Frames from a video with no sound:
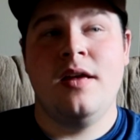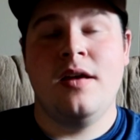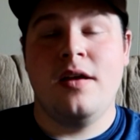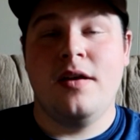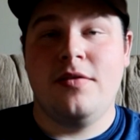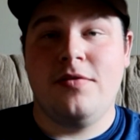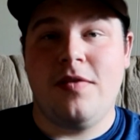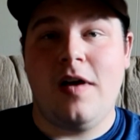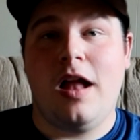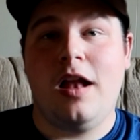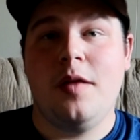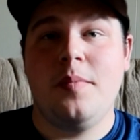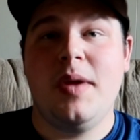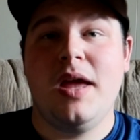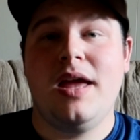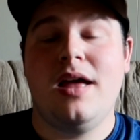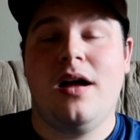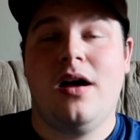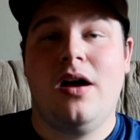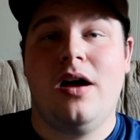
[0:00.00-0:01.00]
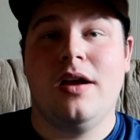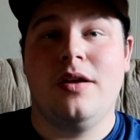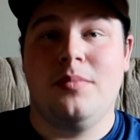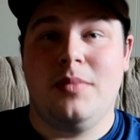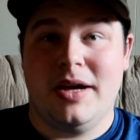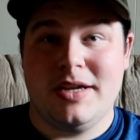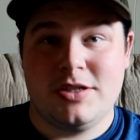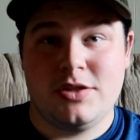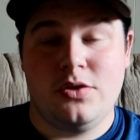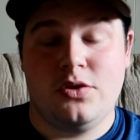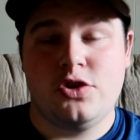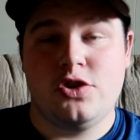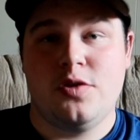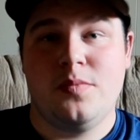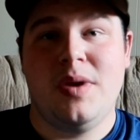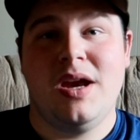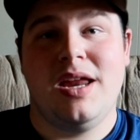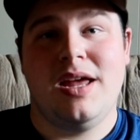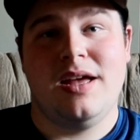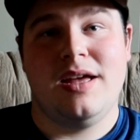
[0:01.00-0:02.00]
follow me on my social
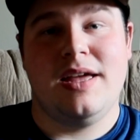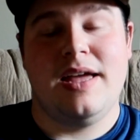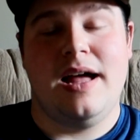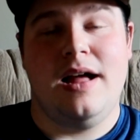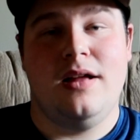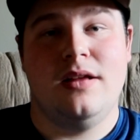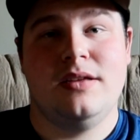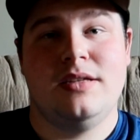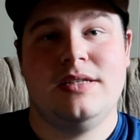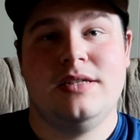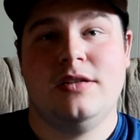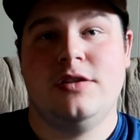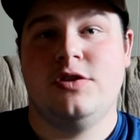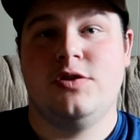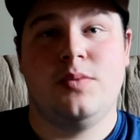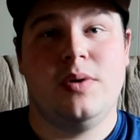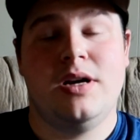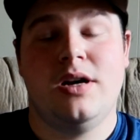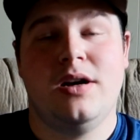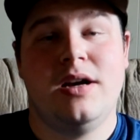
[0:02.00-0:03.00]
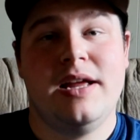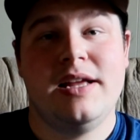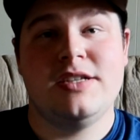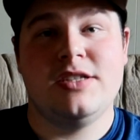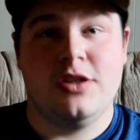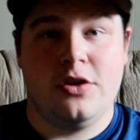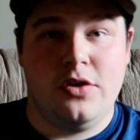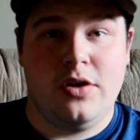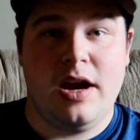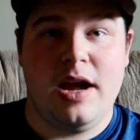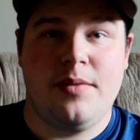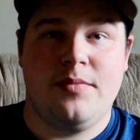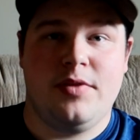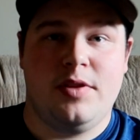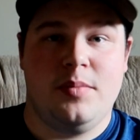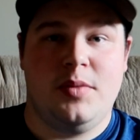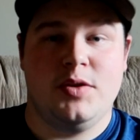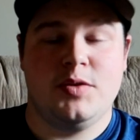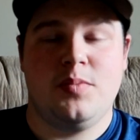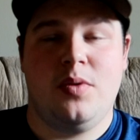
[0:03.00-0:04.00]
media accounts, Twitter and Instagram for the
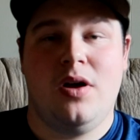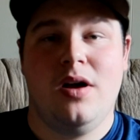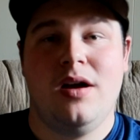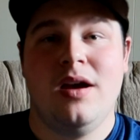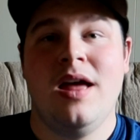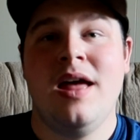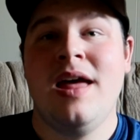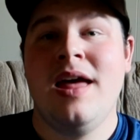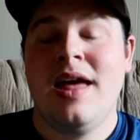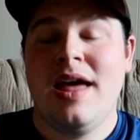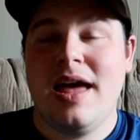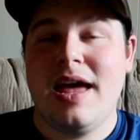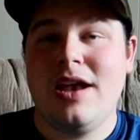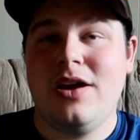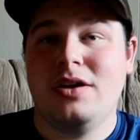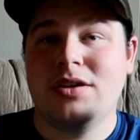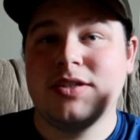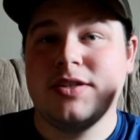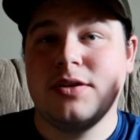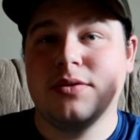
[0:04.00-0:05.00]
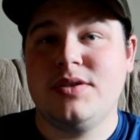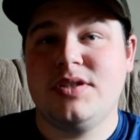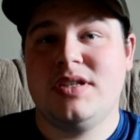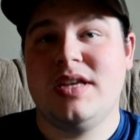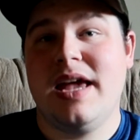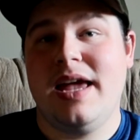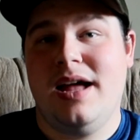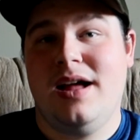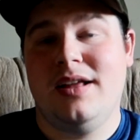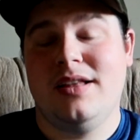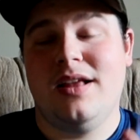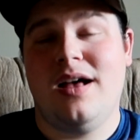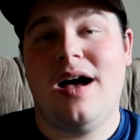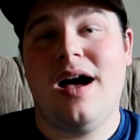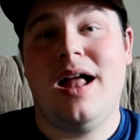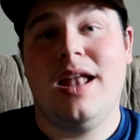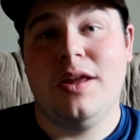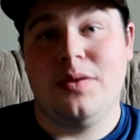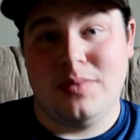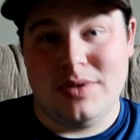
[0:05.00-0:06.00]
most part, and also stay on the
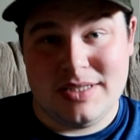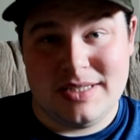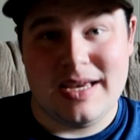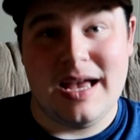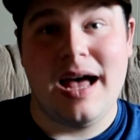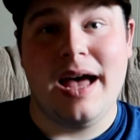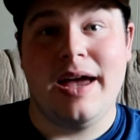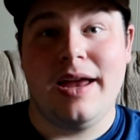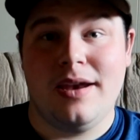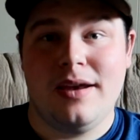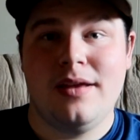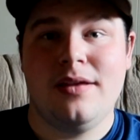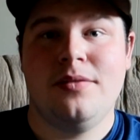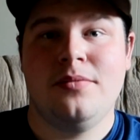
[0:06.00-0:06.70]
Hollywood side.